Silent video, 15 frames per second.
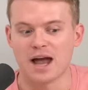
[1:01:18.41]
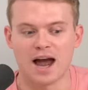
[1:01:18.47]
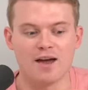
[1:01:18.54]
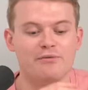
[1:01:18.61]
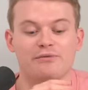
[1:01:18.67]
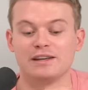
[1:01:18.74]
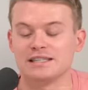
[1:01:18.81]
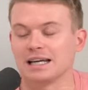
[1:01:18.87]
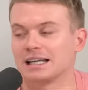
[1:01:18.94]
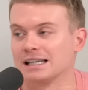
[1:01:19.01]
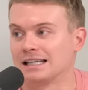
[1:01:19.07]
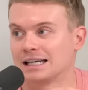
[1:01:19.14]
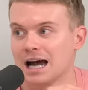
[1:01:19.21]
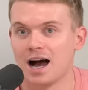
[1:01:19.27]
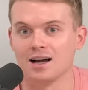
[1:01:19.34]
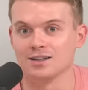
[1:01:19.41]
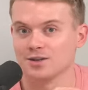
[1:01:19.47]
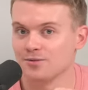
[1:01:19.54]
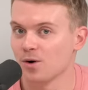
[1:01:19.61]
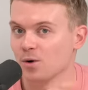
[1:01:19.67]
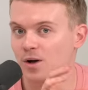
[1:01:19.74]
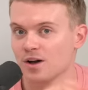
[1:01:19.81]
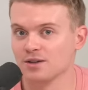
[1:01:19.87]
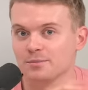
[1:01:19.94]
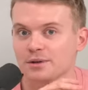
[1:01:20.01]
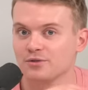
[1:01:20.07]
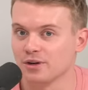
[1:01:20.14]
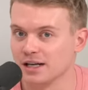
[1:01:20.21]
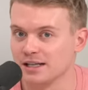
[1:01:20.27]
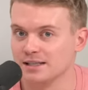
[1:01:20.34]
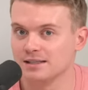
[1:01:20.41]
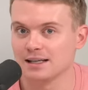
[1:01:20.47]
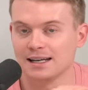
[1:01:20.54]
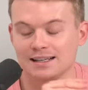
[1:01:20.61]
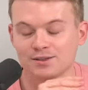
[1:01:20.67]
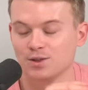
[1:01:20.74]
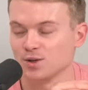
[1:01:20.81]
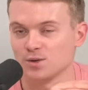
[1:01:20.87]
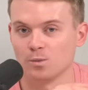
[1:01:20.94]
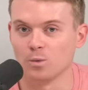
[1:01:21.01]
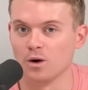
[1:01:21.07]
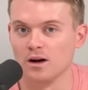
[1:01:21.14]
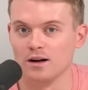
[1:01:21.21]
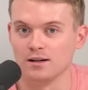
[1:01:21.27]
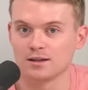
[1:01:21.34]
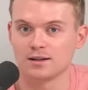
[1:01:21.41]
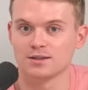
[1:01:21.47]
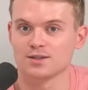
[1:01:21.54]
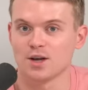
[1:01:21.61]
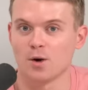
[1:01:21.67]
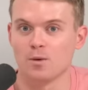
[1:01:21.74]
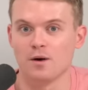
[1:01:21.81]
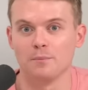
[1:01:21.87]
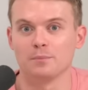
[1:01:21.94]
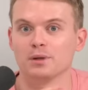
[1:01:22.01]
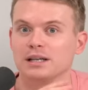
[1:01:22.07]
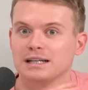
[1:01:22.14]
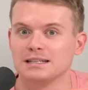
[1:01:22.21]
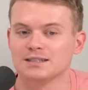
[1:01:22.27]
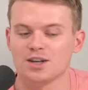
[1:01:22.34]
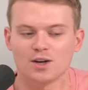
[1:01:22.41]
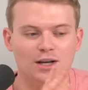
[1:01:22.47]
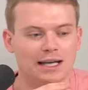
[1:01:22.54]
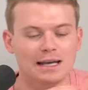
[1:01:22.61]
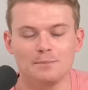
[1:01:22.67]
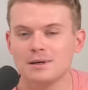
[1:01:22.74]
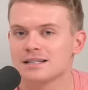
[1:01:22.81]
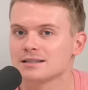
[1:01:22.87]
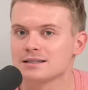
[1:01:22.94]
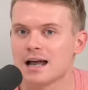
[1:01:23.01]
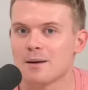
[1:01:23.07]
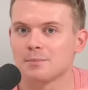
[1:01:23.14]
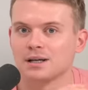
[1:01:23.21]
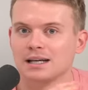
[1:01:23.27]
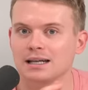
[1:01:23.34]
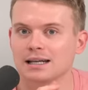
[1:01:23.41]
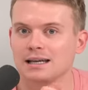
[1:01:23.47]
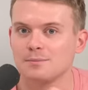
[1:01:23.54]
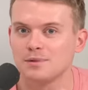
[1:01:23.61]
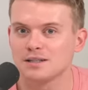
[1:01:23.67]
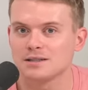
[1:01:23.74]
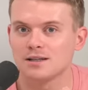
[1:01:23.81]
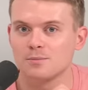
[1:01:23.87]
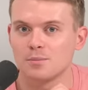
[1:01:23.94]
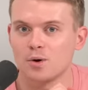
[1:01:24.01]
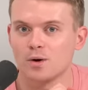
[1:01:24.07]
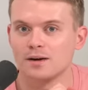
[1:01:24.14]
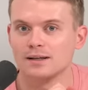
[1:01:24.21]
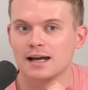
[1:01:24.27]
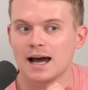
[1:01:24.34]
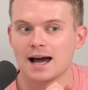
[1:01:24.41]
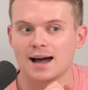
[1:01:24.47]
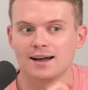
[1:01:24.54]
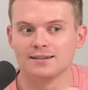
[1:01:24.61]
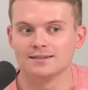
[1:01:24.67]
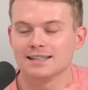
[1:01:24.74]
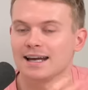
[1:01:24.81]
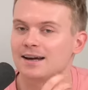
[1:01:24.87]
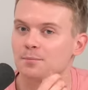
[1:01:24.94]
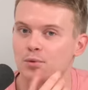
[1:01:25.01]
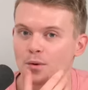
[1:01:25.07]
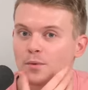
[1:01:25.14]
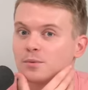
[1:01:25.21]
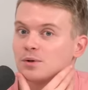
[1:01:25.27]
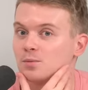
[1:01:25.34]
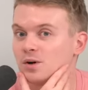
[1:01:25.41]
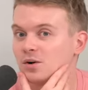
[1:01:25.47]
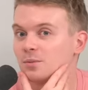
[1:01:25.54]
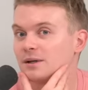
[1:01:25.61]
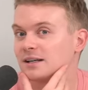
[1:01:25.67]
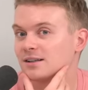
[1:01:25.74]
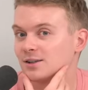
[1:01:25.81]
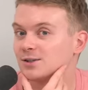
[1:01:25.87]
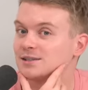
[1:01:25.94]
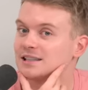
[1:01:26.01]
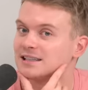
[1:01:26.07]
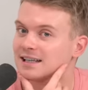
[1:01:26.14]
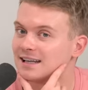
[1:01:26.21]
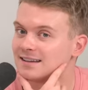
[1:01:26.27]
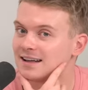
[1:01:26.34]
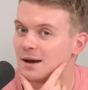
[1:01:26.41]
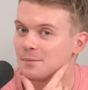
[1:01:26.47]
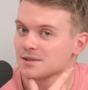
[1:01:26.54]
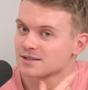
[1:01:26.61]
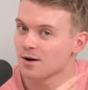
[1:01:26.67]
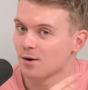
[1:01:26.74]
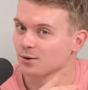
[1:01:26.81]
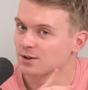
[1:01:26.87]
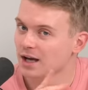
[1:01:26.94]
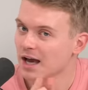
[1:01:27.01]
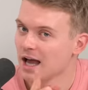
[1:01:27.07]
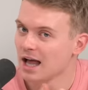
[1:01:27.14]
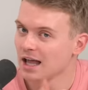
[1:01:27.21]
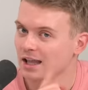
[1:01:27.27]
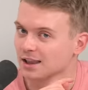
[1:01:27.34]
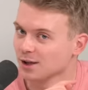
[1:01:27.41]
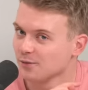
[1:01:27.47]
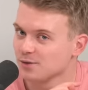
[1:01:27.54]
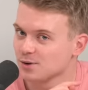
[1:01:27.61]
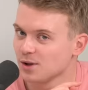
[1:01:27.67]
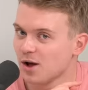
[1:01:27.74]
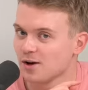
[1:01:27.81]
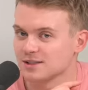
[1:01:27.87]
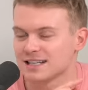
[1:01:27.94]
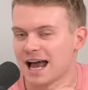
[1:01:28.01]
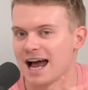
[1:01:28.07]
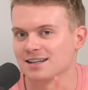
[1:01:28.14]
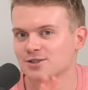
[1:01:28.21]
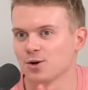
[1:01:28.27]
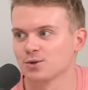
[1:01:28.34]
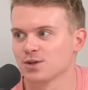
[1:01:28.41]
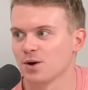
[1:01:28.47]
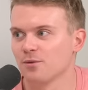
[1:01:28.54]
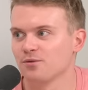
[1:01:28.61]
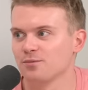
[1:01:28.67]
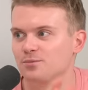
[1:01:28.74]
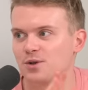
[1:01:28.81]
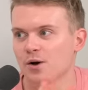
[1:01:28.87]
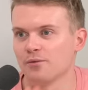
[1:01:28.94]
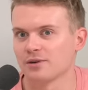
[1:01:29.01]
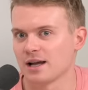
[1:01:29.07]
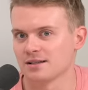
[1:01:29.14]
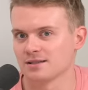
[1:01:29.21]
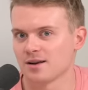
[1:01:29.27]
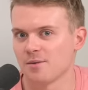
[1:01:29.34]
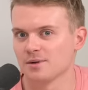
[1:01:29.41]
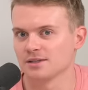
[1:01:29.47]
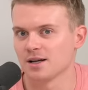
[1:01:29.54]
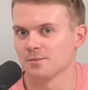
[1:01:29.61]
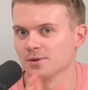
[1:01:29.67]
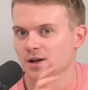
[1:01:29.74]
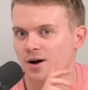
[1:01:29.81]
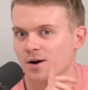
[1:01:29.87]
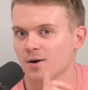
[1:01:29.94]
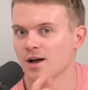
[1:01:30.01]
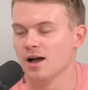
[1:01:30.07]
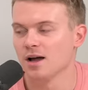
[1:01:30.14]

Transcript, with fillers: I physically can't. You've all heard me read. It doesn't work. So um, please keep it snappy, keep it to the point, and it probably will be included in the episode love you lots. And also, don't forget to comment down below.